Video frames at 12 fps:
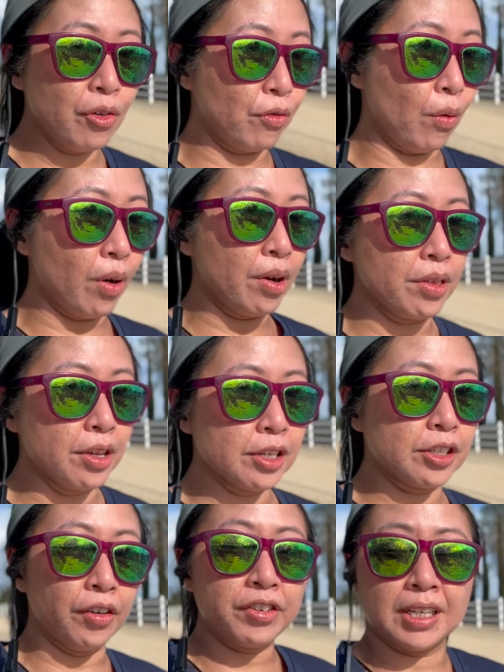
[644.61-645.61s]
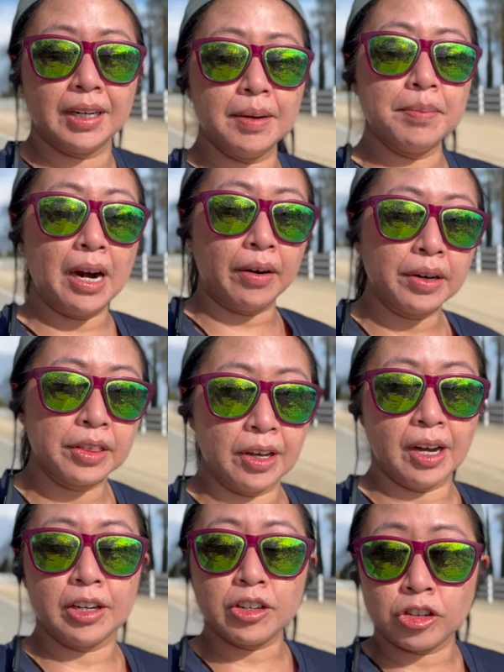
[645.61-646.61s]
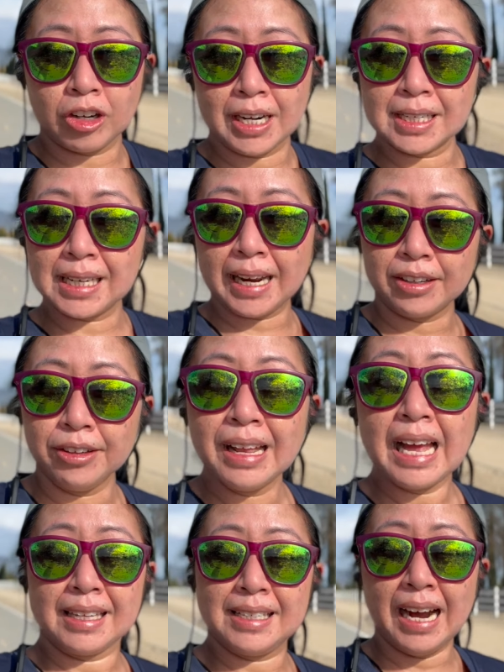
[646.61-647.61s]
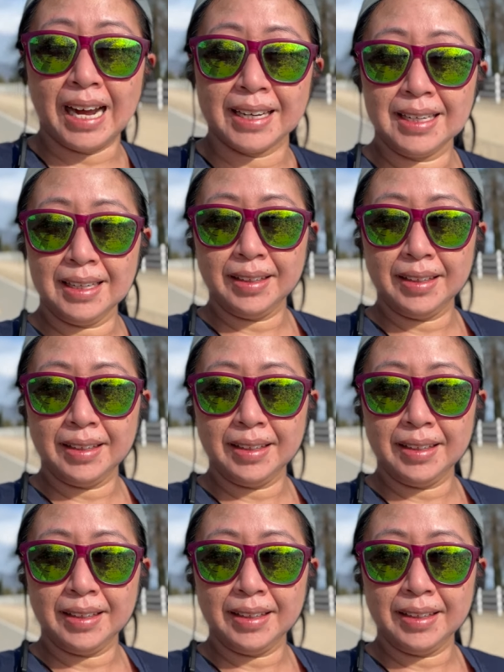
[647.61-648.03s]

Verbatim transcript: for the Surf City Marathon training cycle, done.